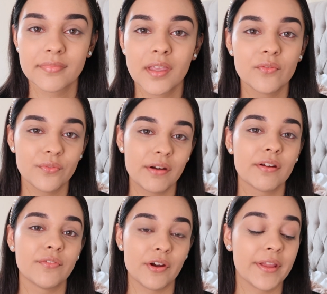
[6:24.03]
I'm
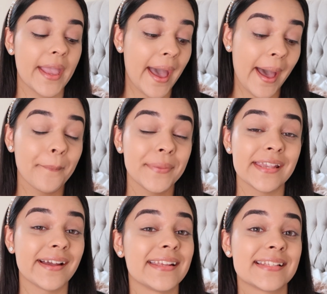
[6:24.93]
very
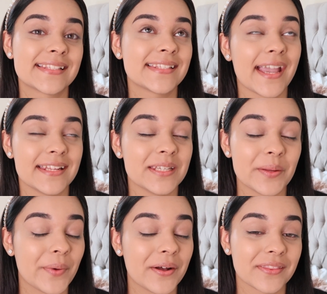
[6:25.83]
happy and excited
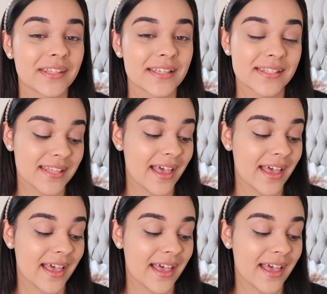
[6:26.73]
about this,